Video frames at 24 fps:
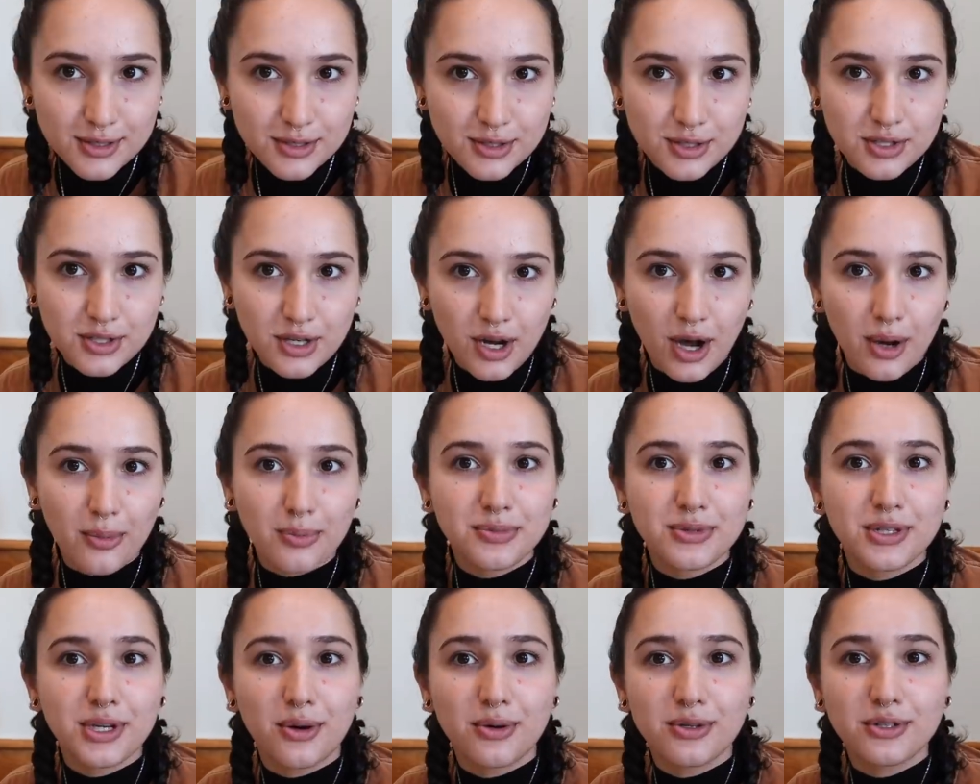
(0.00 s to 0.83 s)
Stop.
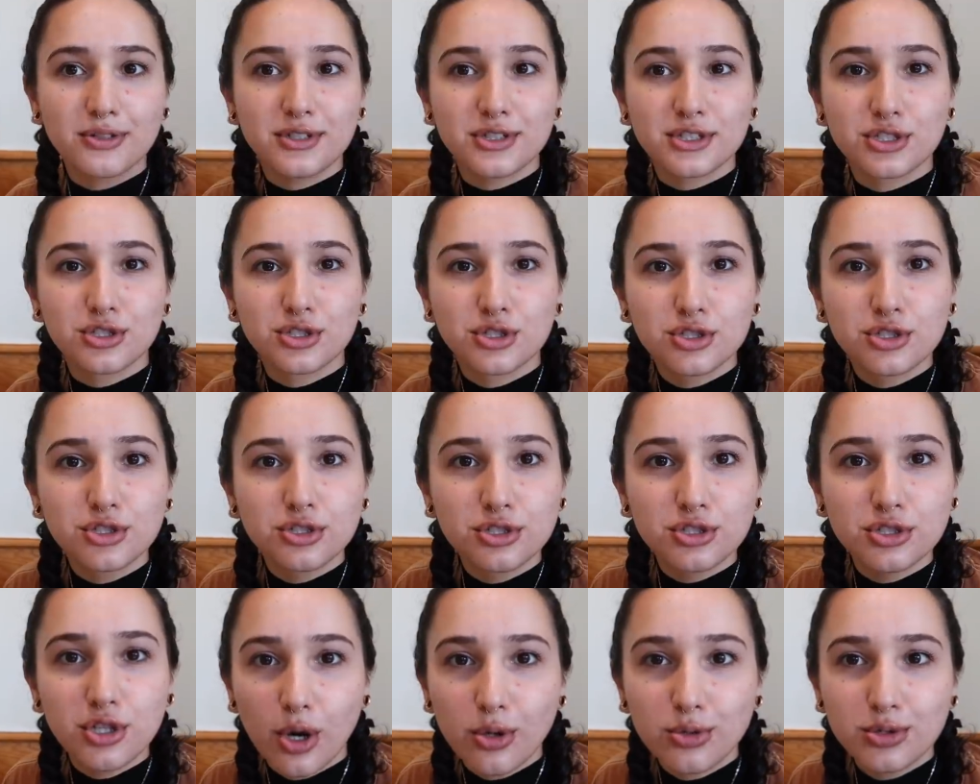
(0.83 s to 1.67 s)
The owner is
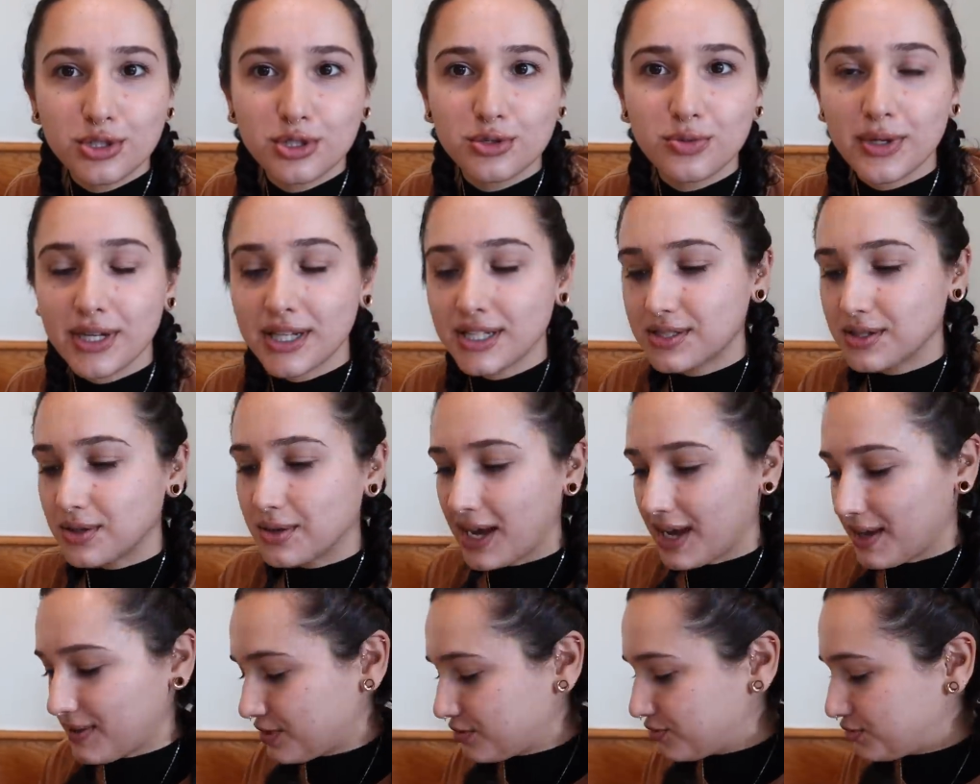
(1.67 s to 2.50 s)
so sweet.
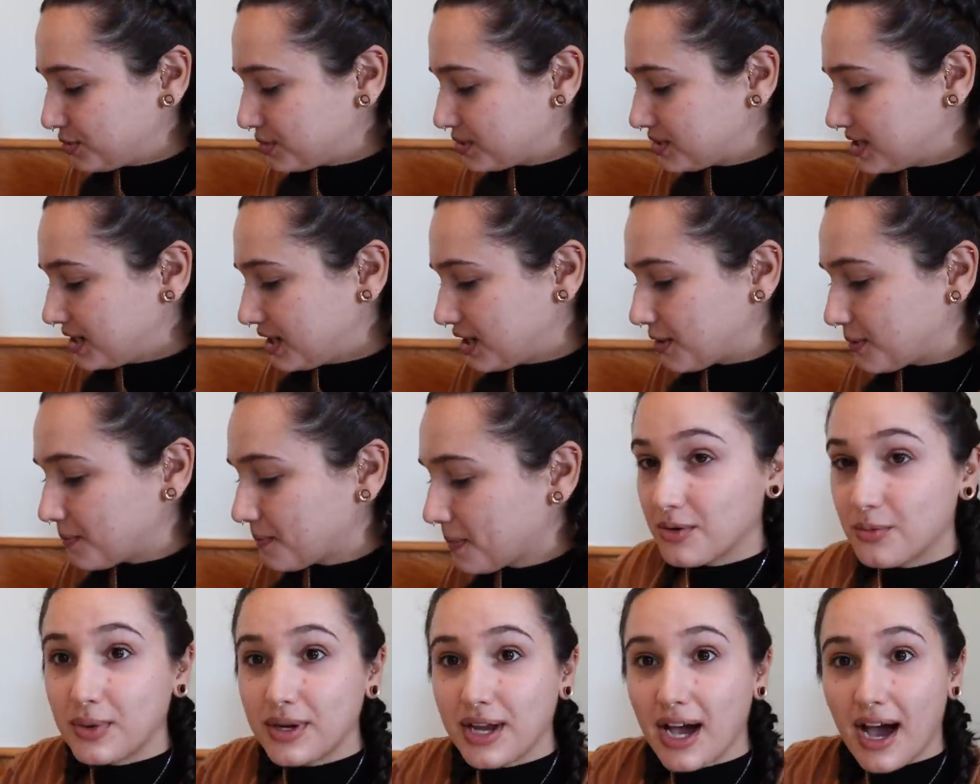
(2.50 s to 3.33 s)
Okay, the food's here.
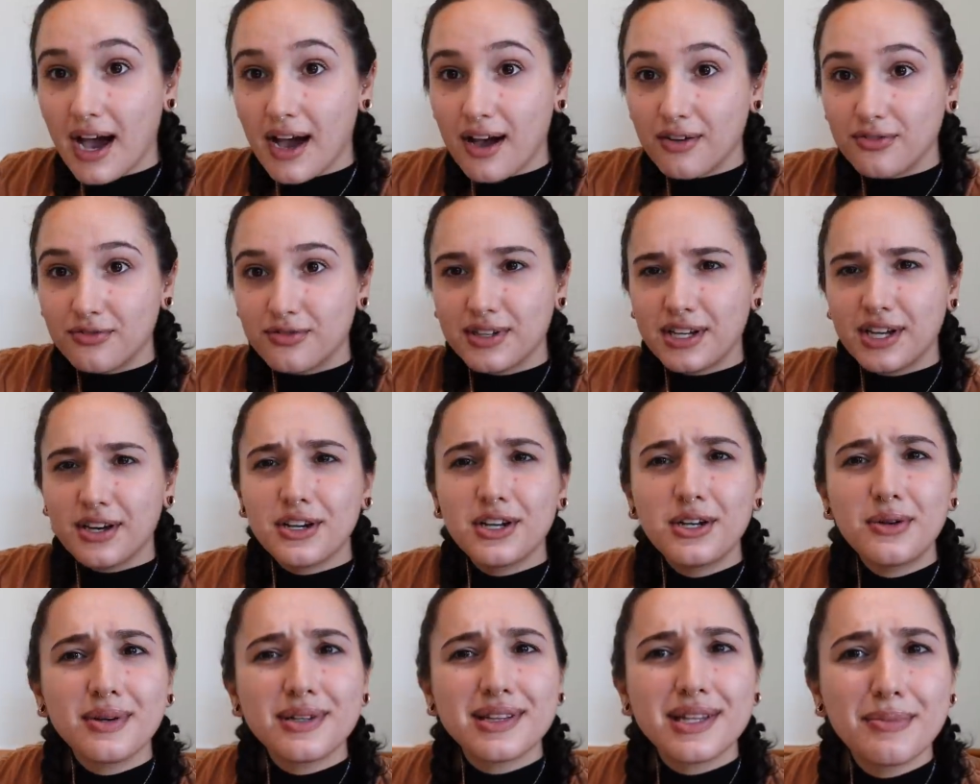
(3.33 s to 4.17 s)
We have here. You
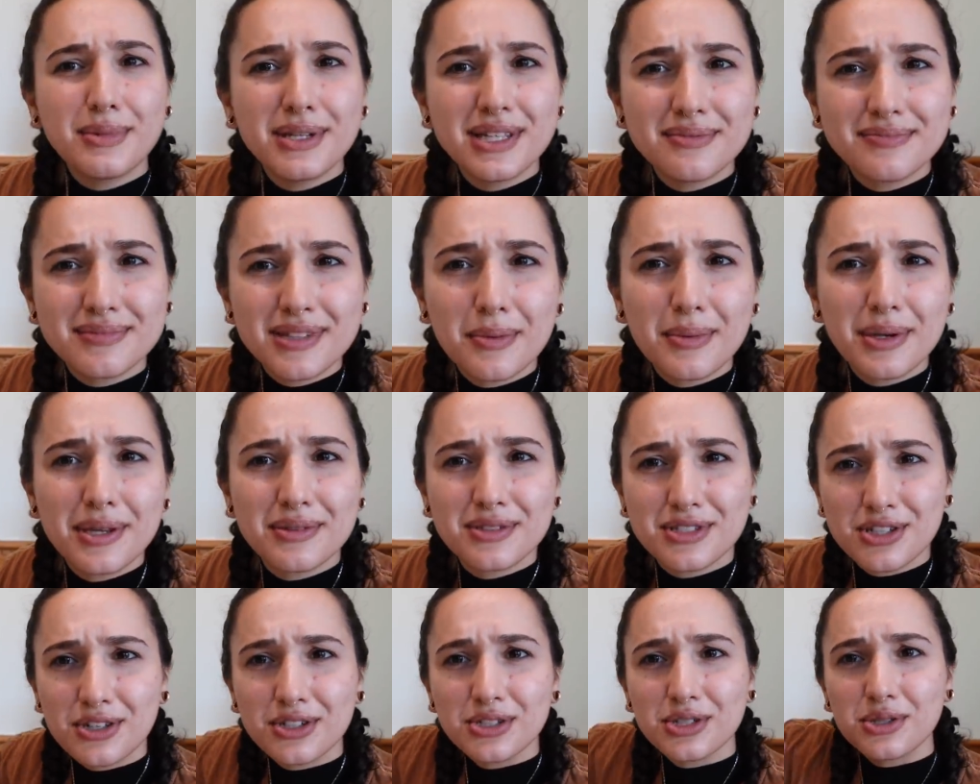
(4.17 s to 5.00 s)
know what? Let me let me
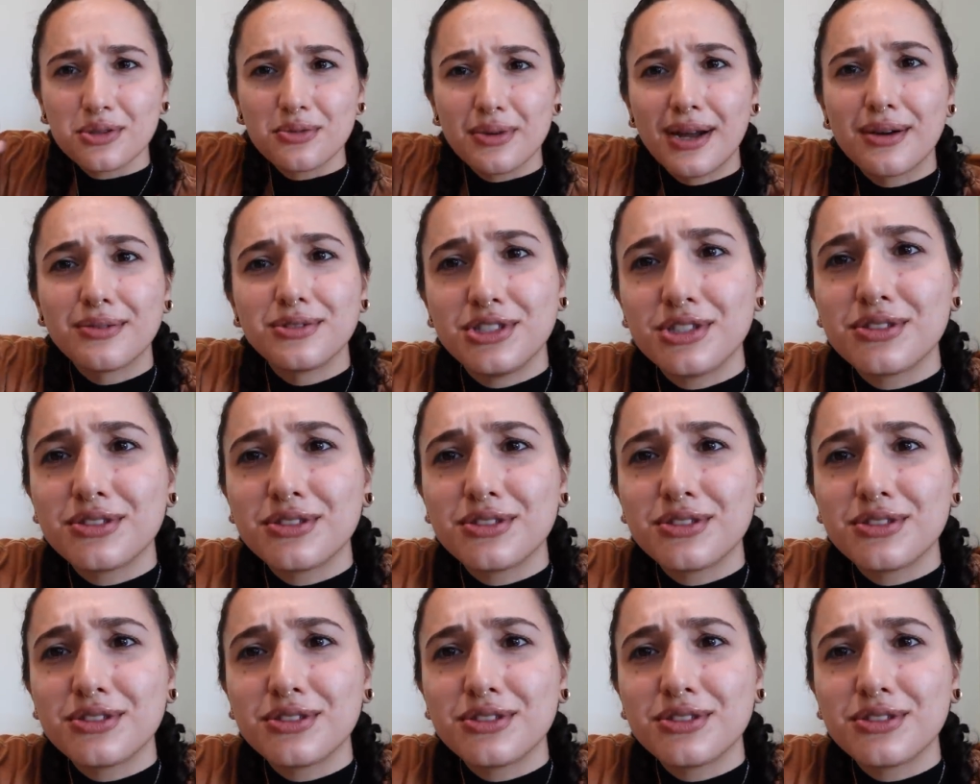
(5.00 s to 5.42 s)
turn you around.